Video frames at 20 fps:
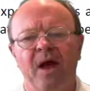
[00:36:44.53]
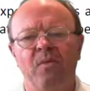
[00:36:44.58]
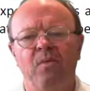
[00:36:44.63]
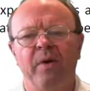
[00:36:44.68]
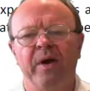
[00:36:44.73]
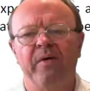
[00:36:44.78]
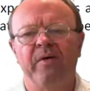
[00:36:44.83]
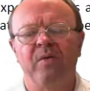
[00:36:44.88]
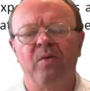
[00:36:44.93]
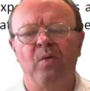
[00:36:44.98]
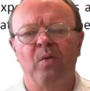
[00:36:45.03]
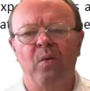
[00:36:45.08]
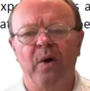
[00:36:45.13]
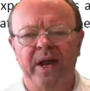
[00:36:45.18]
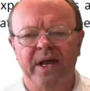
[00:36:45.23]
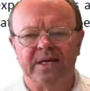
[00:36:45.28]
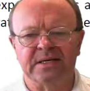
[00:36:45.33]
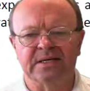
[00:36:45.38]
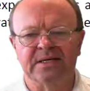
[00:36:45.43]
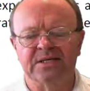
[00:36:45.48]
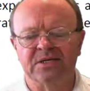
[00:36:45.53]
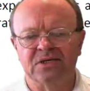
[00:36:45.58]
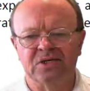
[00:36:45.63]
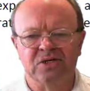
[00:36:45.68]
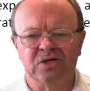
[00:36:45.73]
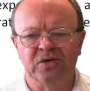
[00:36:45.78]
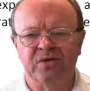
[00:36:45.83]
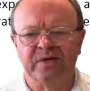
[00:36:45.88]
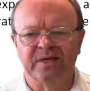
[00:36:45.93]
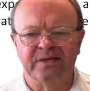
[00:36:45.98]
and where it went
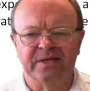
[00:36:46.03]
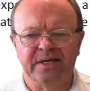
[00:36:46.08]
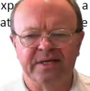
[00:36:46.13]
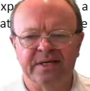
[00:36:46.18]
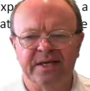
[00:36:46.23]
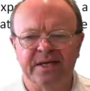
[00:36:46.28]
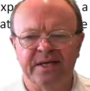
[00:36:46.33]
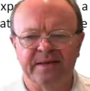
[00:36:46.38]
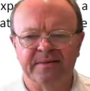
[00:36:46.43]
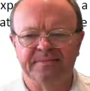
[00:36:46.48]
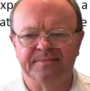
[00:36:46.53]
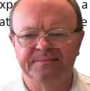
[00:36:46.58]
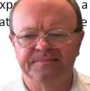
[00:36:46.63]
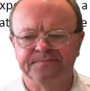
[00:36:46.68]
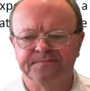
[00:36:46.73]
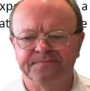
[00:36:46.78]
during the year.